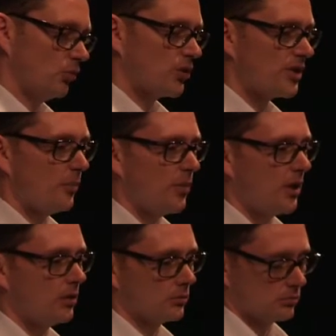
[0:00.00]
What does that
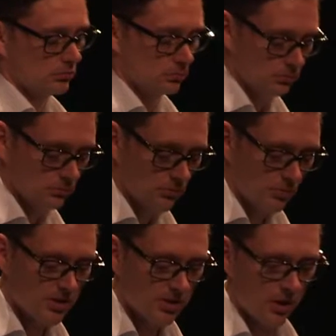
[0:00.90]
mean?
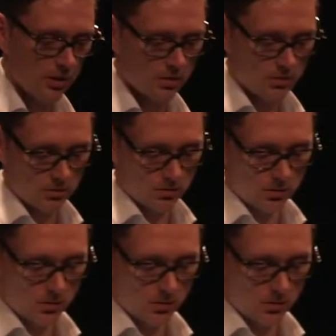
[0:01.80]
It means this.